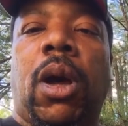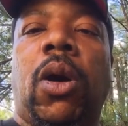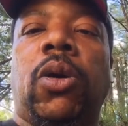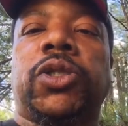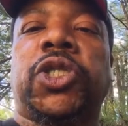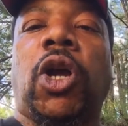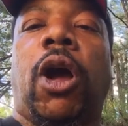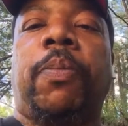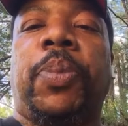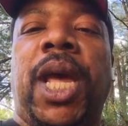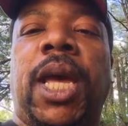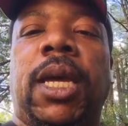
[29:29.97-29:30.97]
Oh,
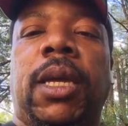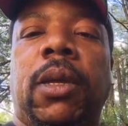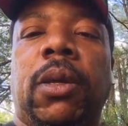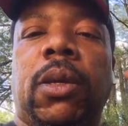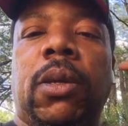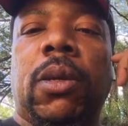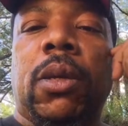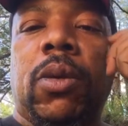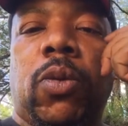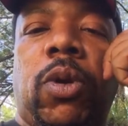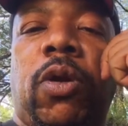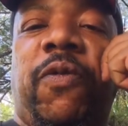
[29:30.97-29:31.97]
Sharpei.
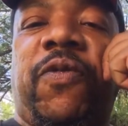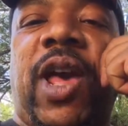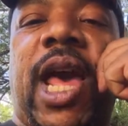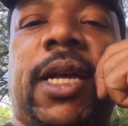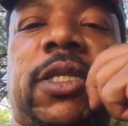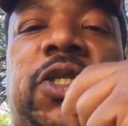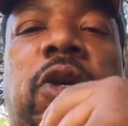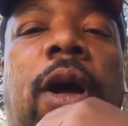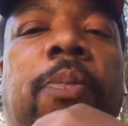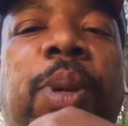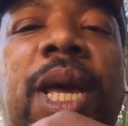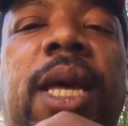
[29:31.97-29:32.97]
Real facts,
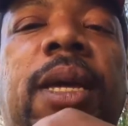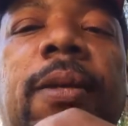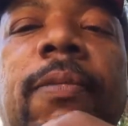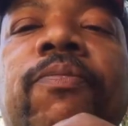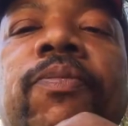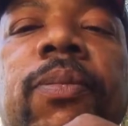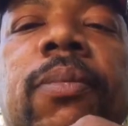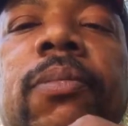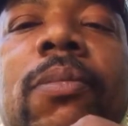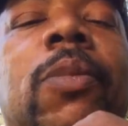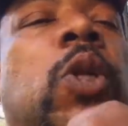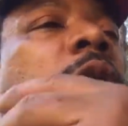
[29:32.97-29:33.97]
Sharpei.
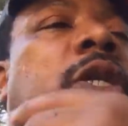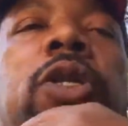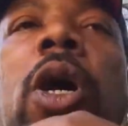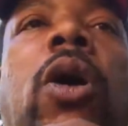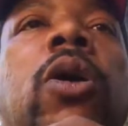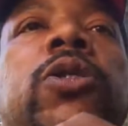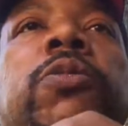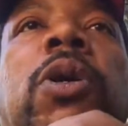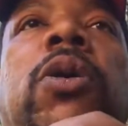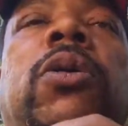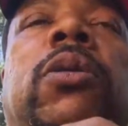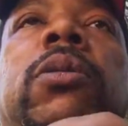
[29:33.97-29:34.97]
Good dogs,
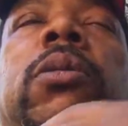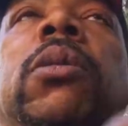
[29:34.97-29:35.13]
bro.